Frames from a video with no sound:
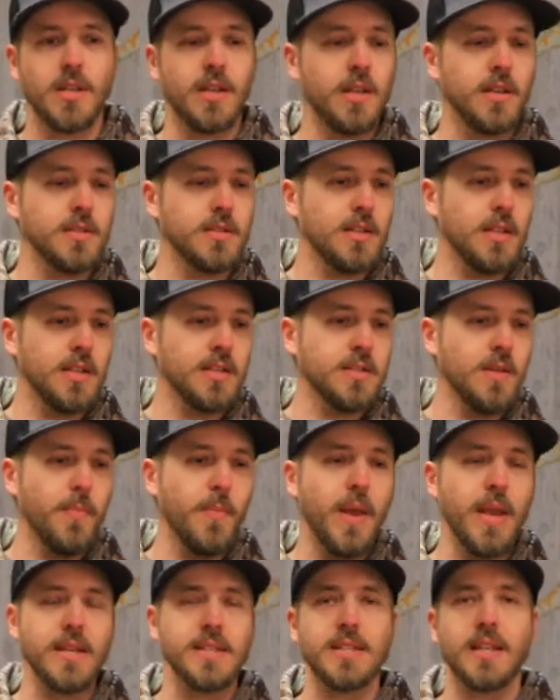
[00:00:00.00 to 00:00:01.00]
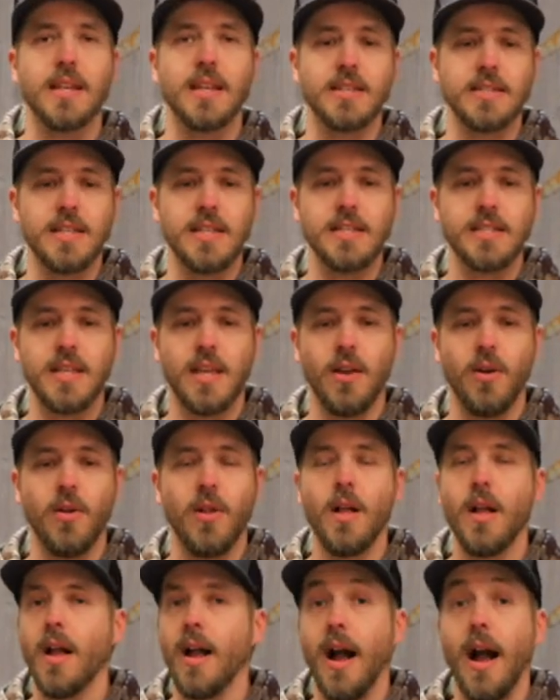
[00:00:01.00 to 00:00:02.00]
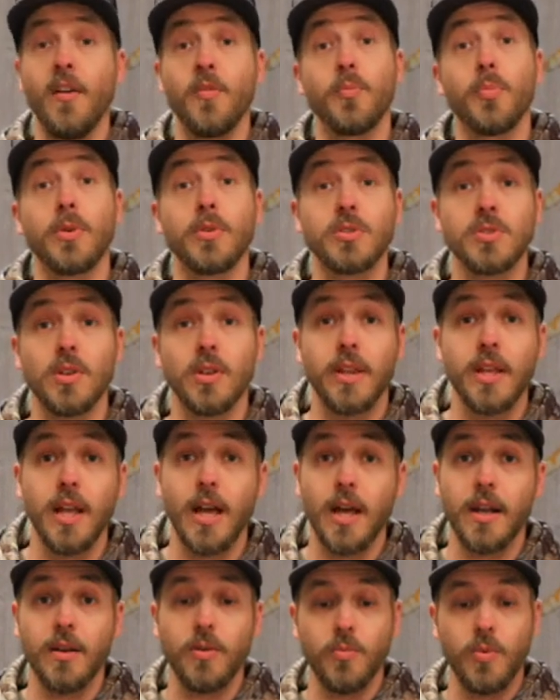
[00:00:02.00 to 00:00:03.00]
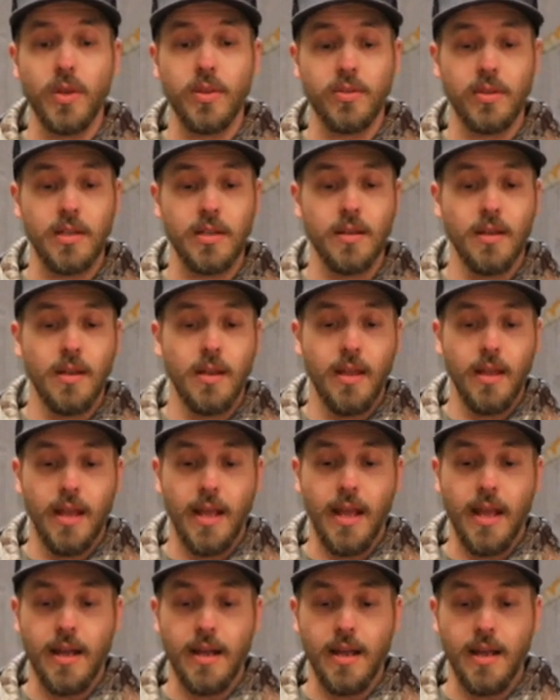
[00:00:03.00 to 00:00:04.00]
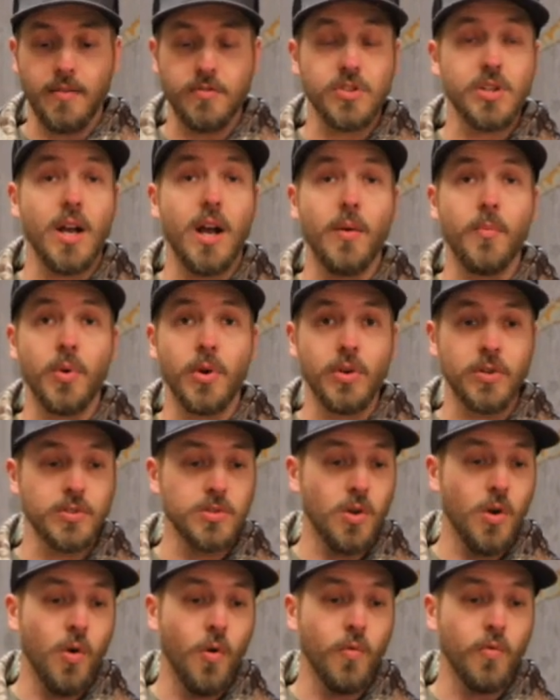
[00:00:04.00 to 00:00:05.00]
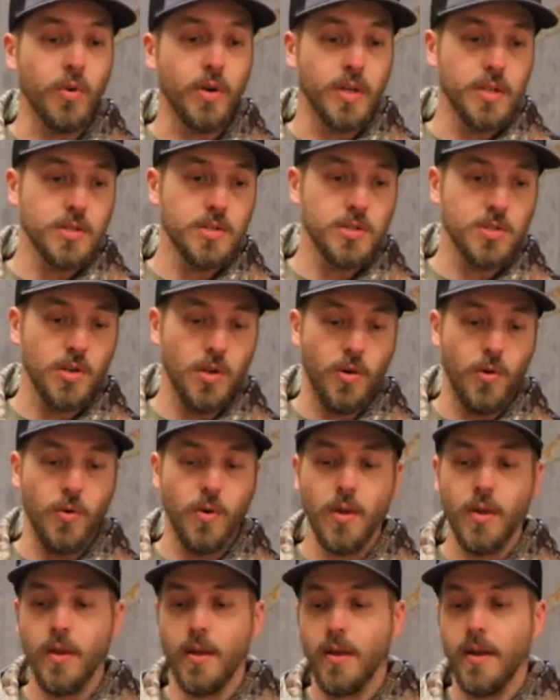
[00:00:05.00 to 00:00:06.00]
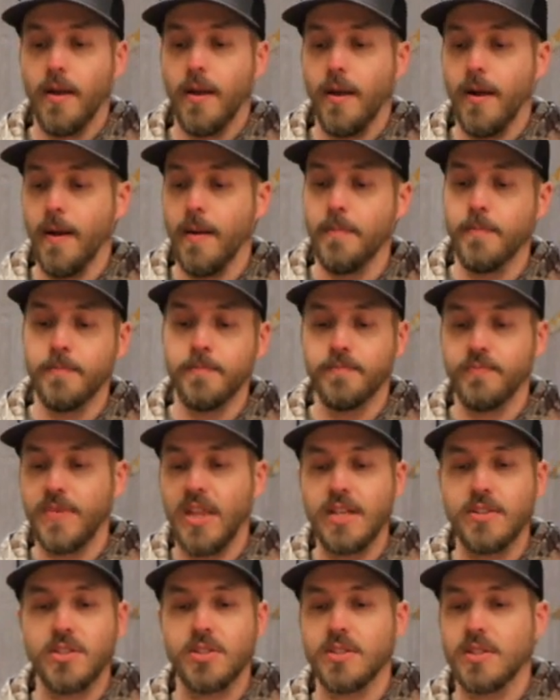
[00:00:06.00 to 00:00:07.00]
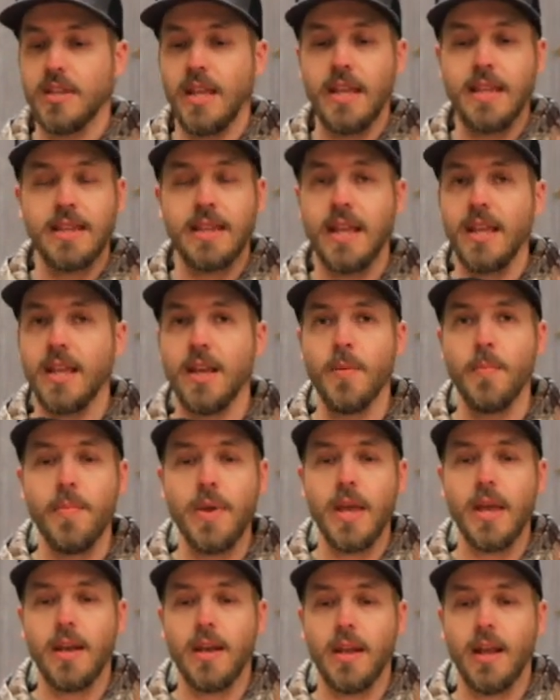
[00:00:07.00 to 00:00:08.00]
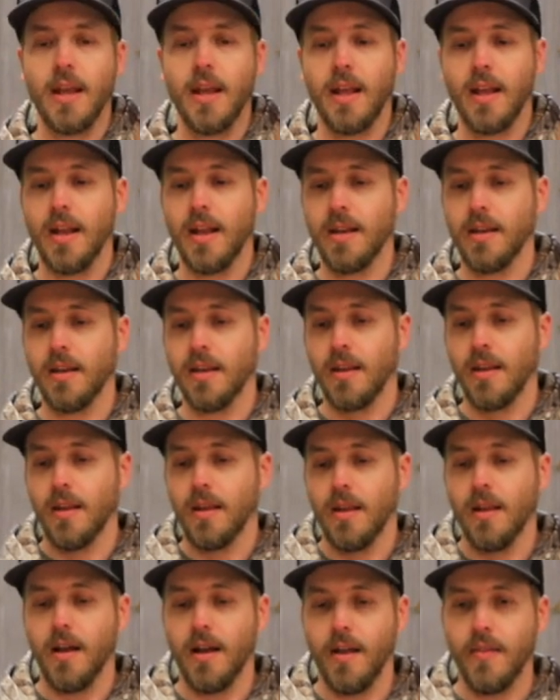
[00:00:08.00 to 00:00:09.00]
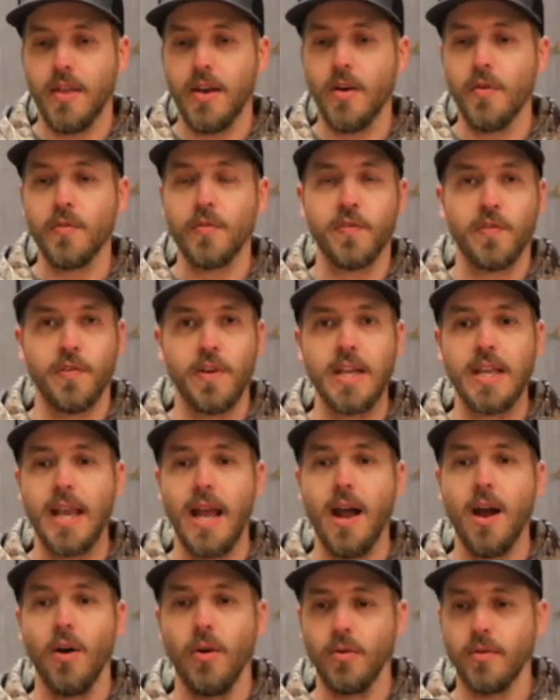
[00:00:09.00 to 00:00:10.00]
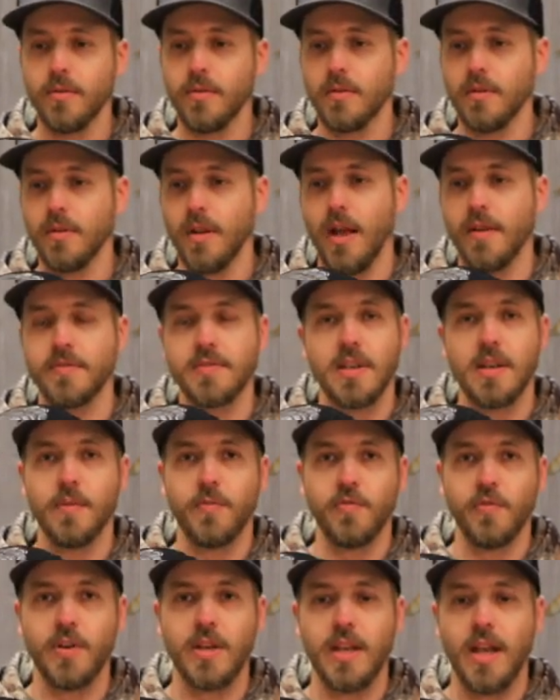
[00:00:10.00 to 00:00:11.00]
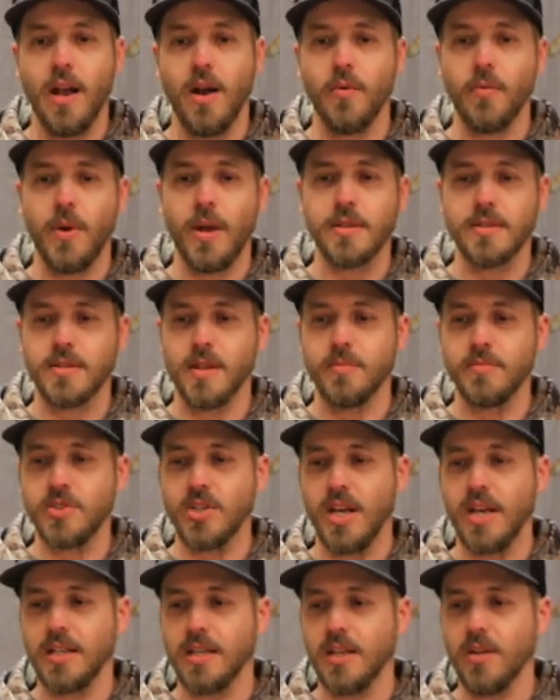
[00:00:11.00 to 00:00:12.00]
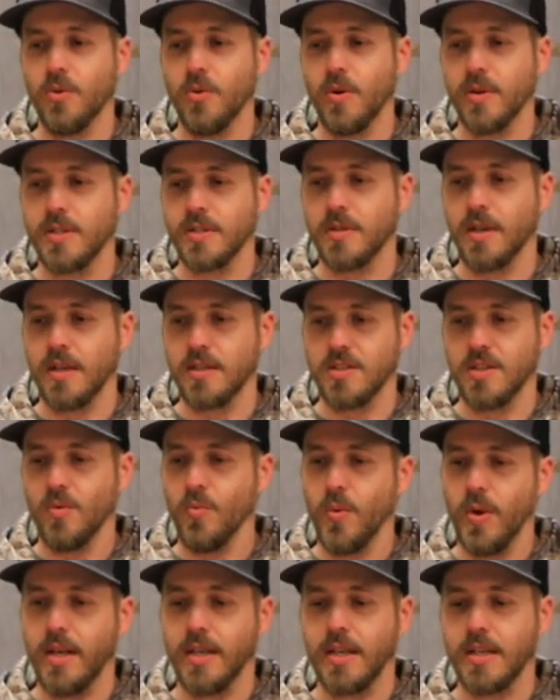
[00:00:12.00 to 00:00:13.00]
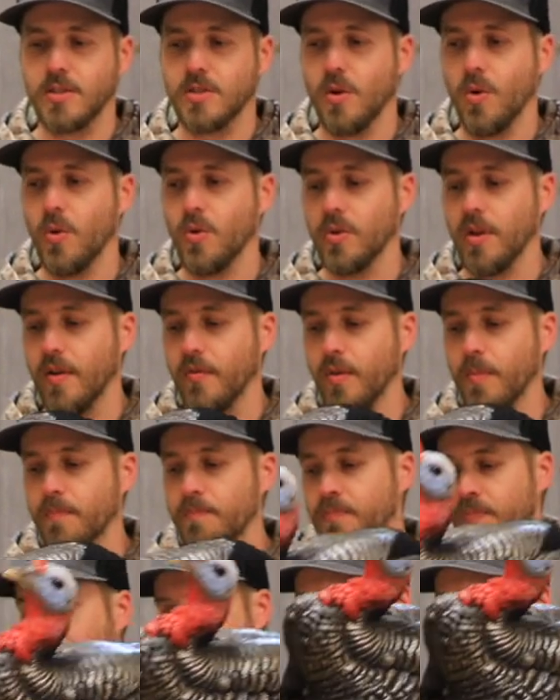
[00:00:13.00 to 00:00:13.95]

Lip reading: It's amazing in detail. I've personally hunted with it, and I've shot birds over it. So they commit, and they don't freak out. I've seen them freak out by some Jake decoys because the wind gets a hold of them.